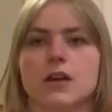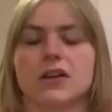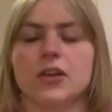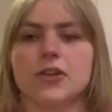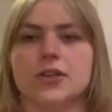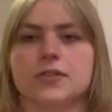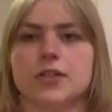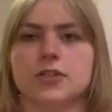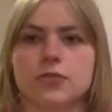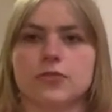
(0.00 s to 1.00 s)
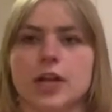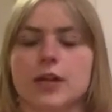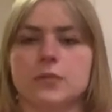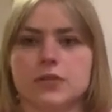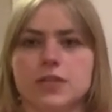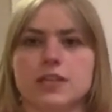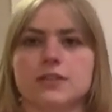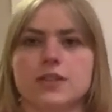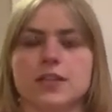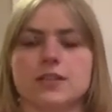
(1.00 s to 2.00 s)
Another essential for
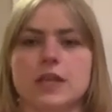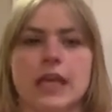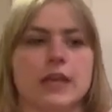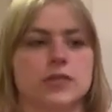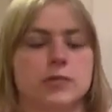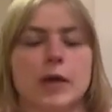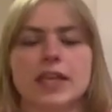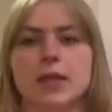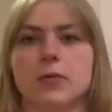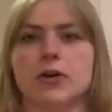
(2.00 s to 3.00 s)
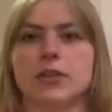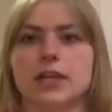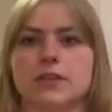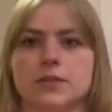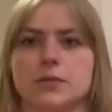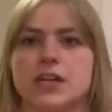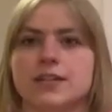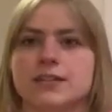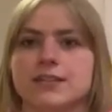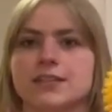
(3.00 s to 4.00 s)
amputees is a spiky ball like this one.
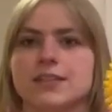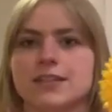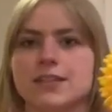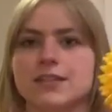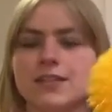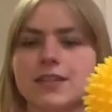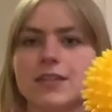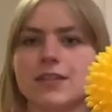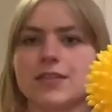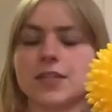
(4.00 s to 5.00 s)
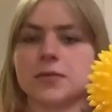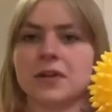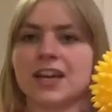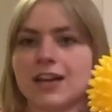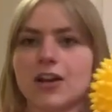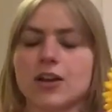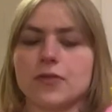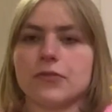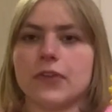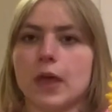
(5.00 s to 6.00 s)
This one I got
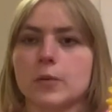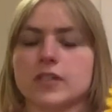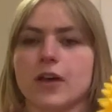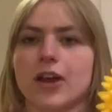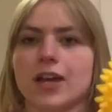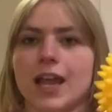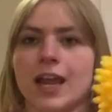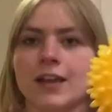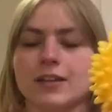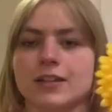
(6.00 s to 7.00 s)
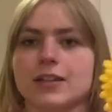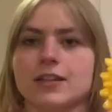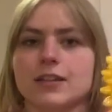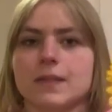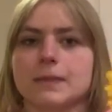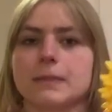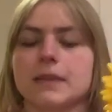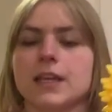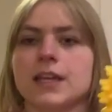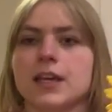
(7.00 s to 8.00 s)
off of Amazon, and
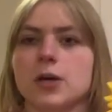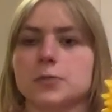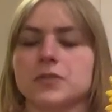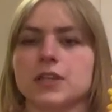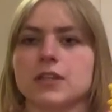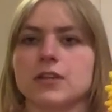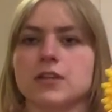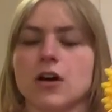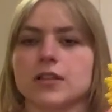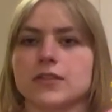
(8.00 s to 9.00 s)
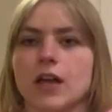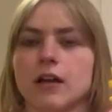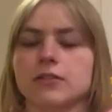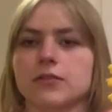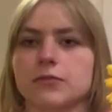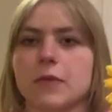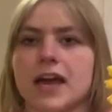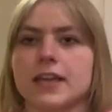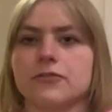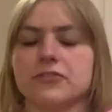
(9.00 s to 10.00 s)
it helps get the knots out of
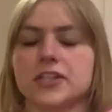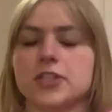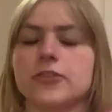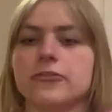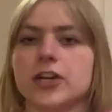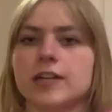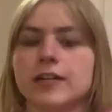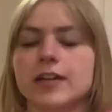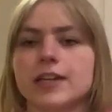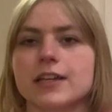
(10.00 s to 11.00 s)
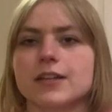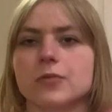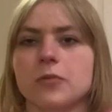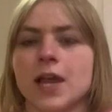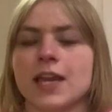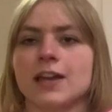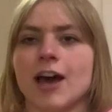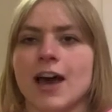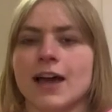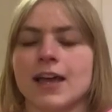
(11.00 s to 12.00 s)
my fleshy foot when
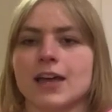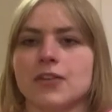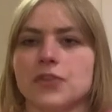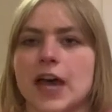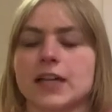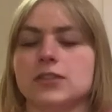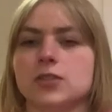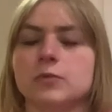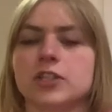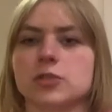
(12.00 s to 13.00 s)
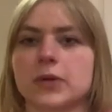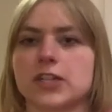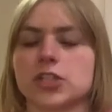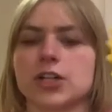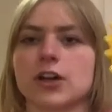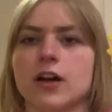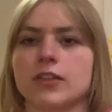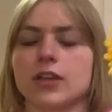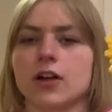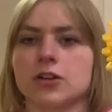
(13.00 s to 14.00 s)
I have had too much pressure
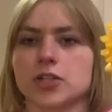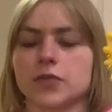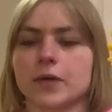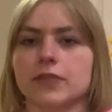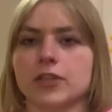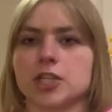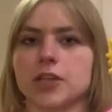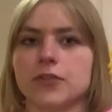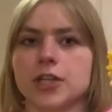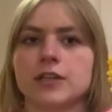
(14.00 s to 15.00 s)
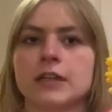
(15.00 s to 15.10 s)
on the arch of my fleshy foot.